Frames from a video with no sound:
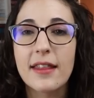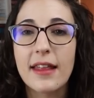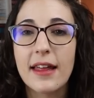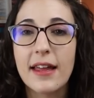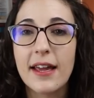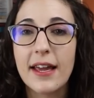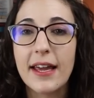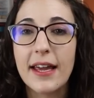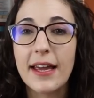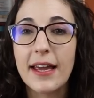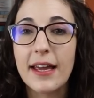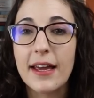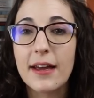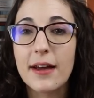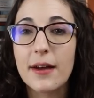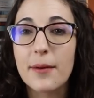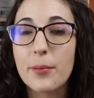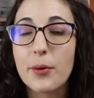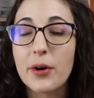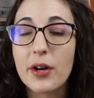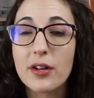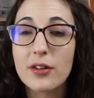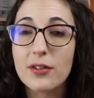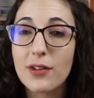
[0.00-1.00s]
they
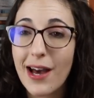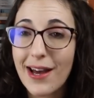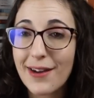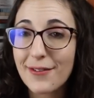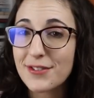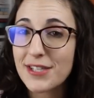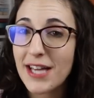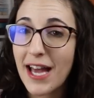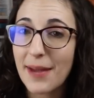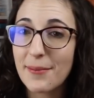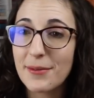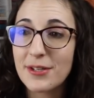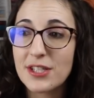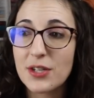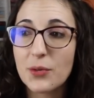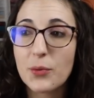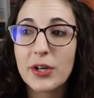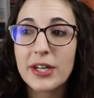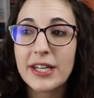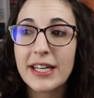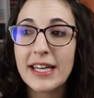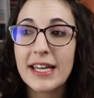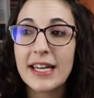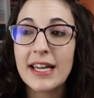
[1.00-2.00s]
put a lot of time into
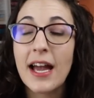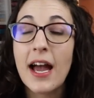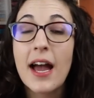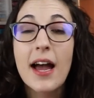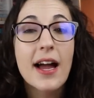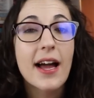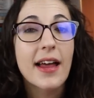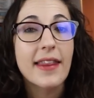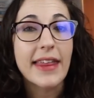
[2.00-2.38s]
working.